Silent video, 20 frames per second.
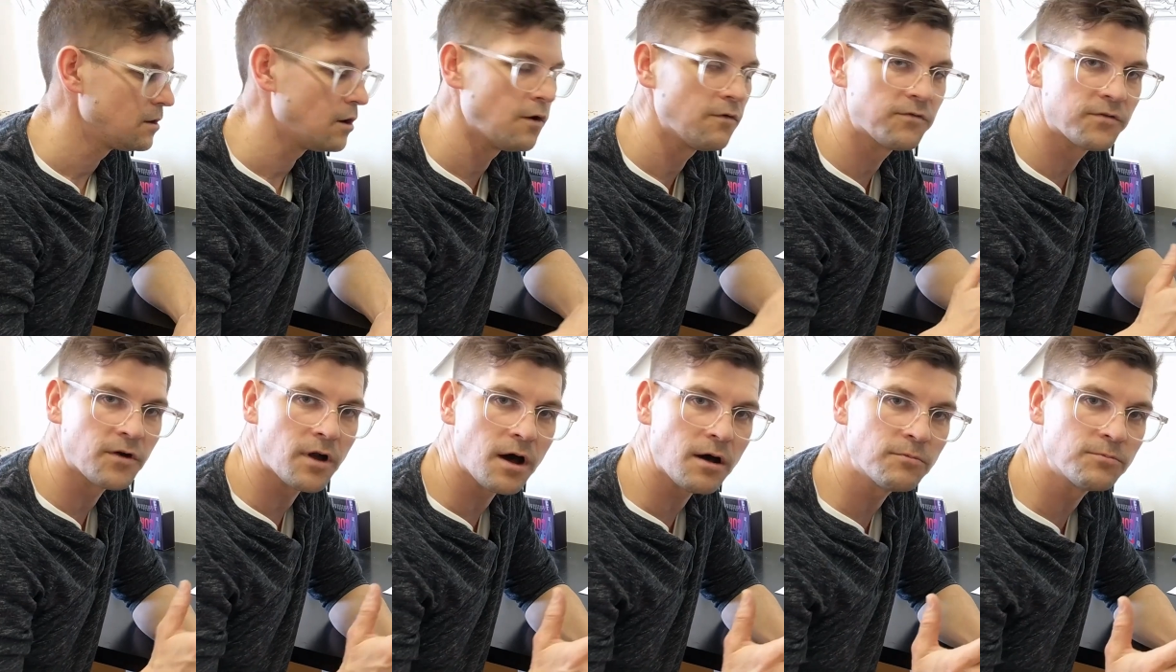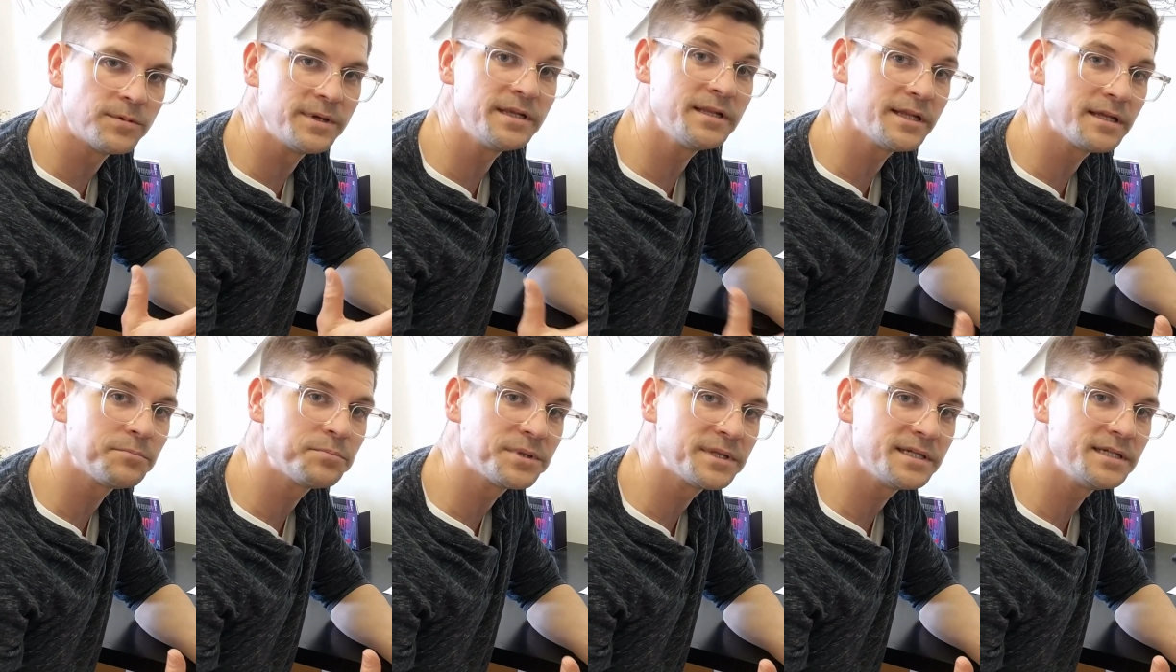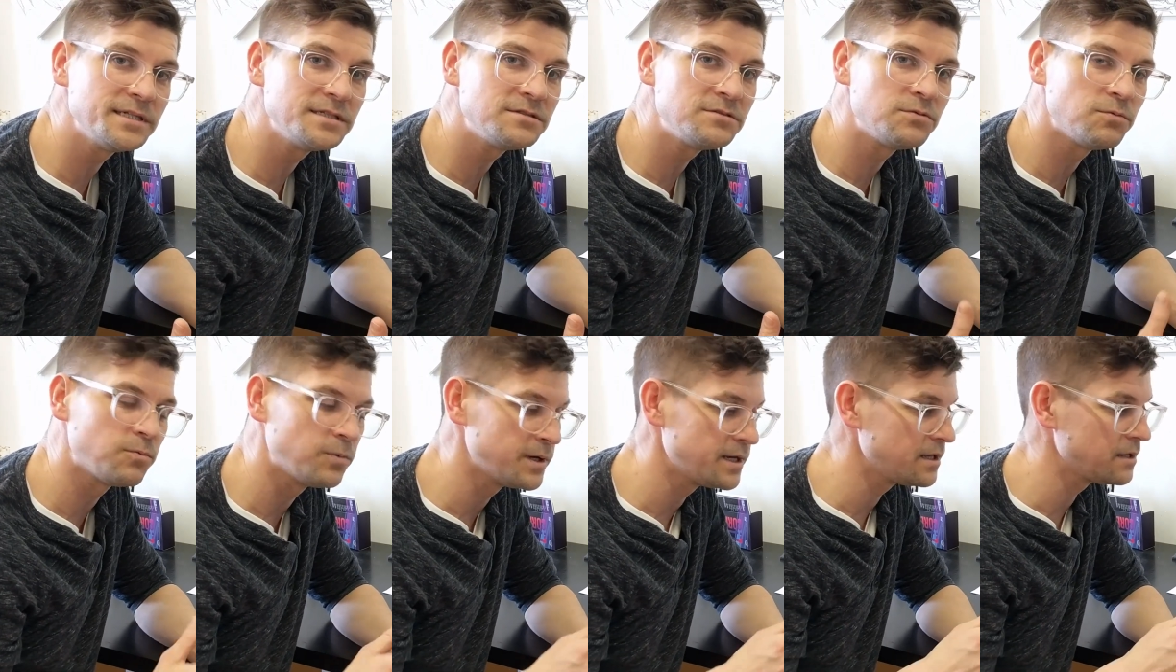overall, really pleased
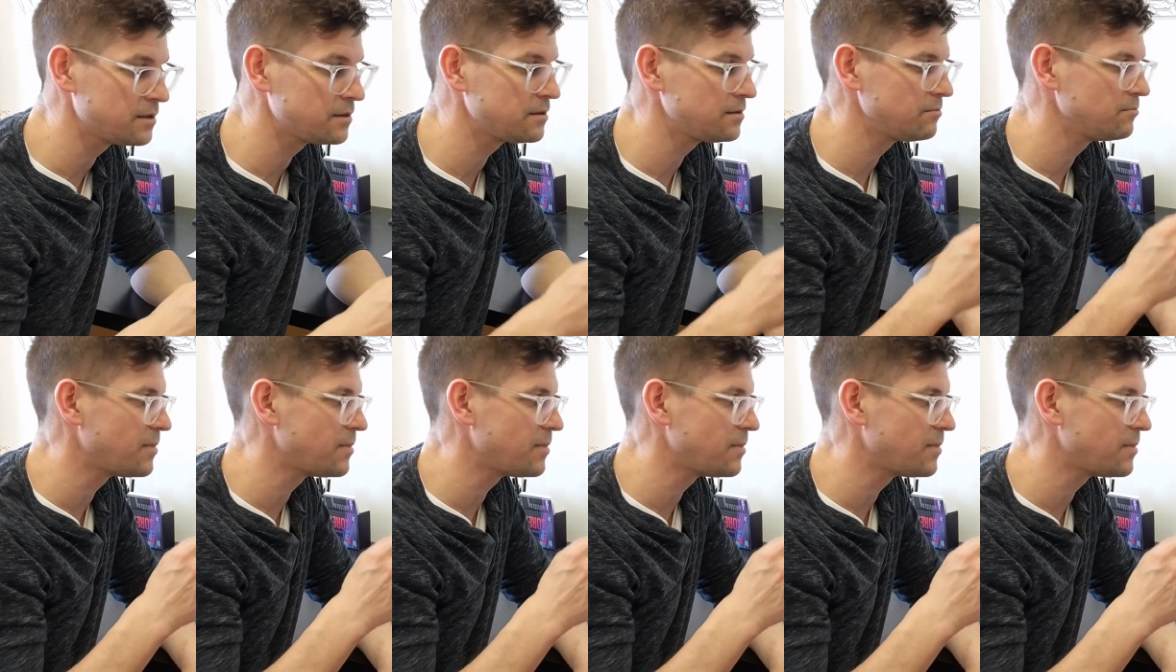with